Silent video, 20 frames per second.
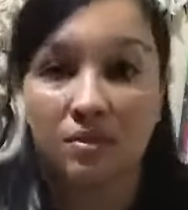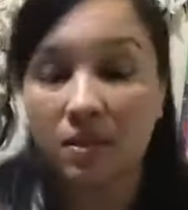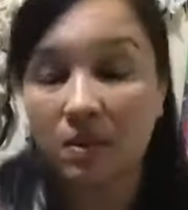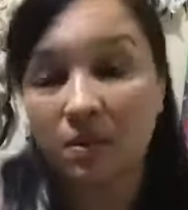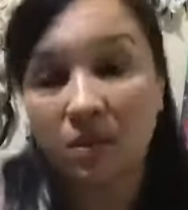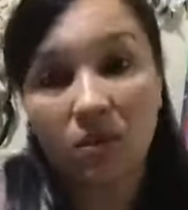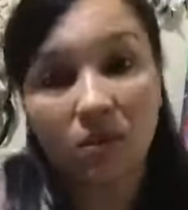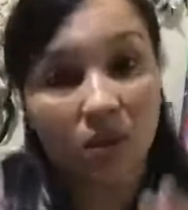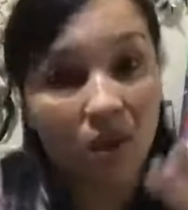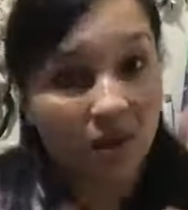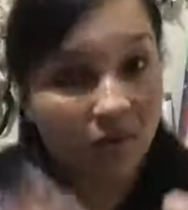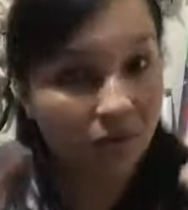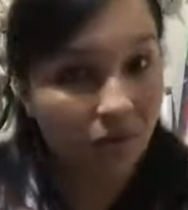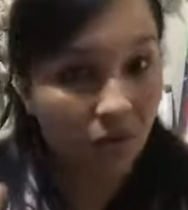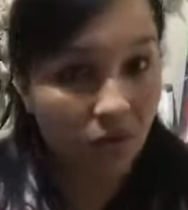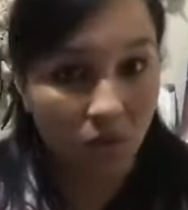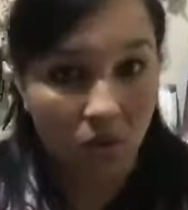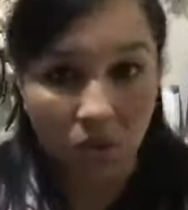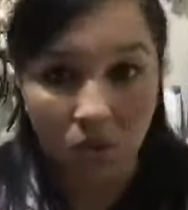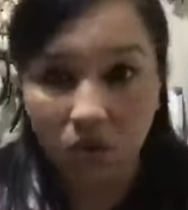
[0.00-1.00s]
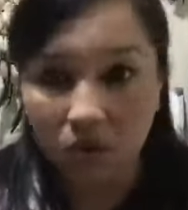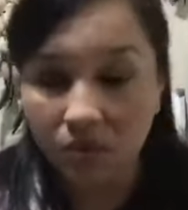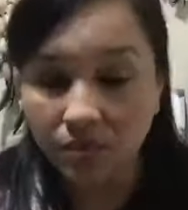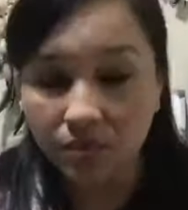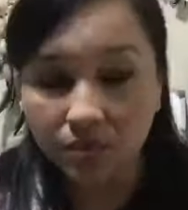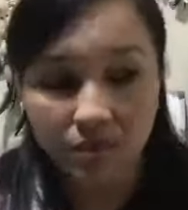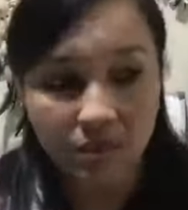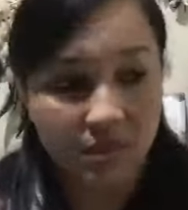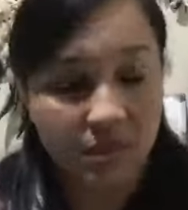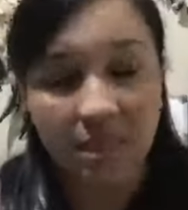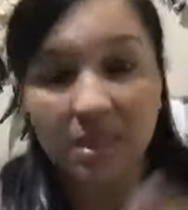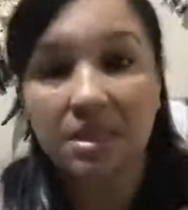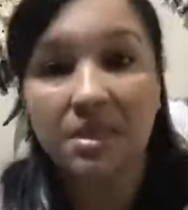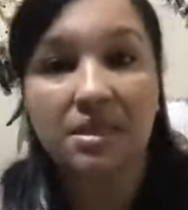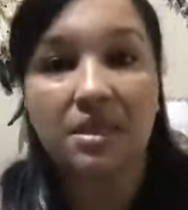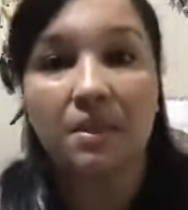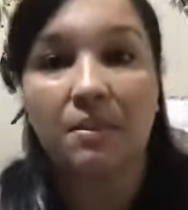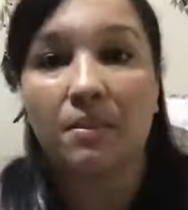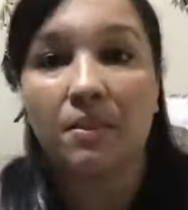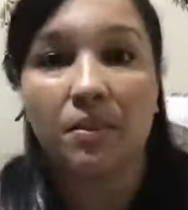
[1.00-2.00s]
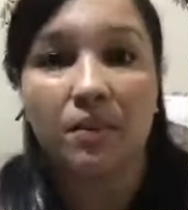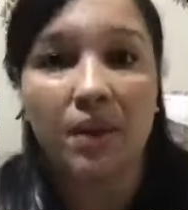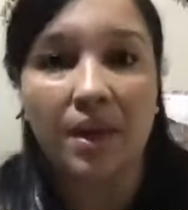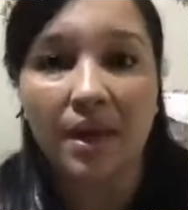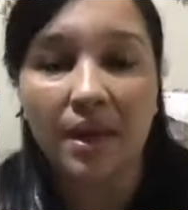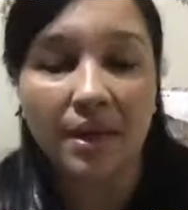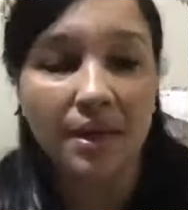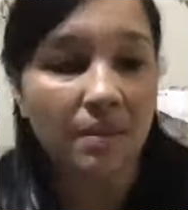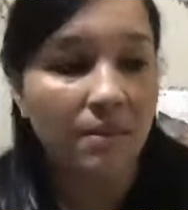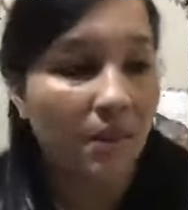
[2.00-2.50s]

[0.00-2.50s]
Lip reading: Maybe you have your own system, right?